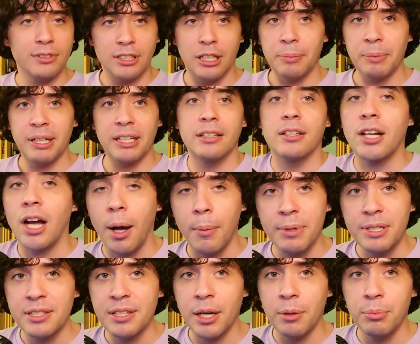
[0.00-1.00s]
Tell me in the
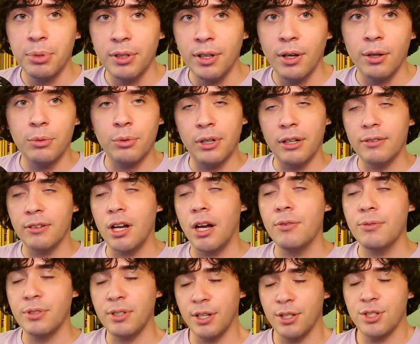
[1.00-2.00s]
comments down below. We'll have a
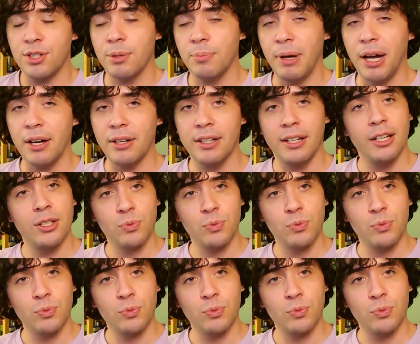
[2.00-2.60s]
conversation about it,